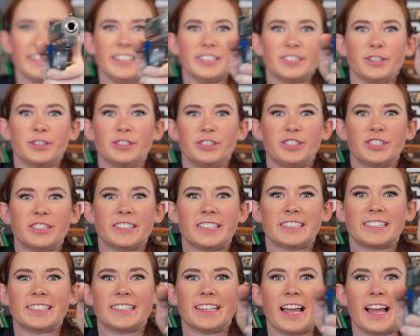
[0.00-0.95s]
So it's just
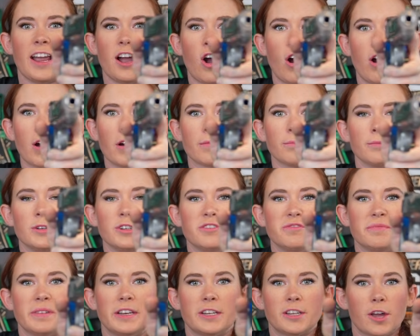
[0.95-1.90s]
a slight arm
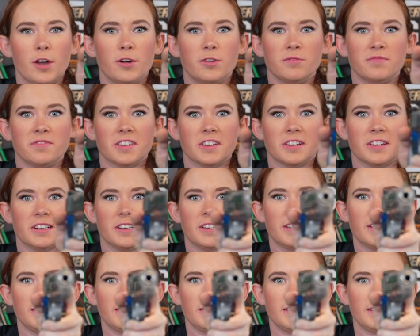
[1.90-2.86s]
movement over.
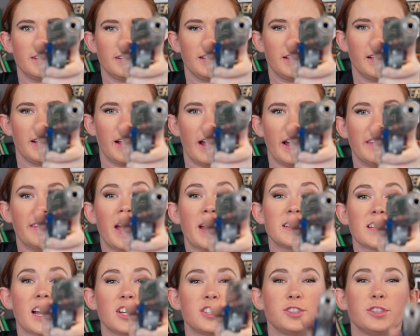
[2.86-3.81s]
And
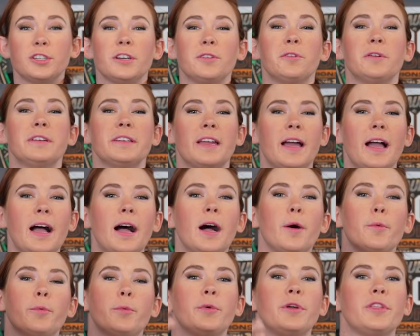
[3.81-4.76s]
that's actually going to
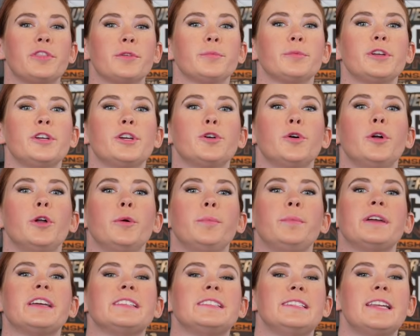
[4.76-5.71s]
help with the recoil,
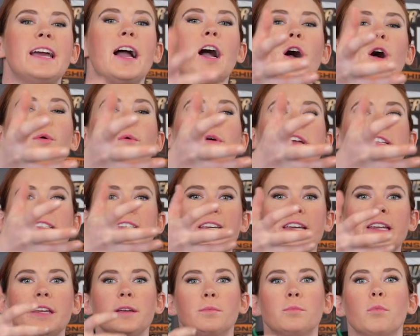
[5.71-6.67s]
because now it's
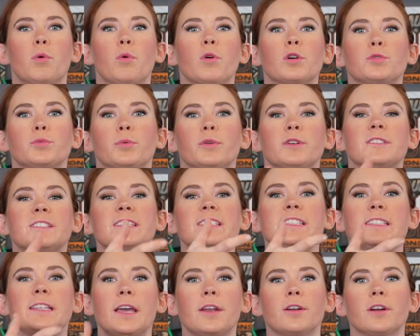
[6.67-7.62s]
getting more towards the
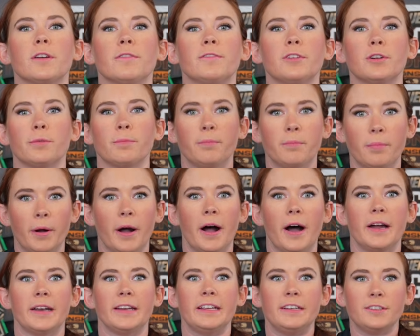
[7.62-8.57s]
center of your
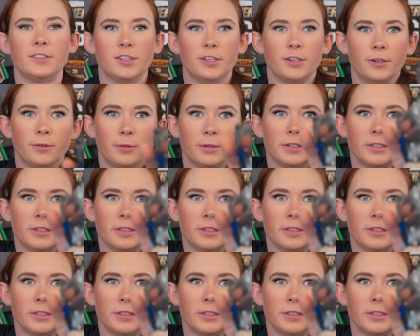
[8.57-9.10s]
body too.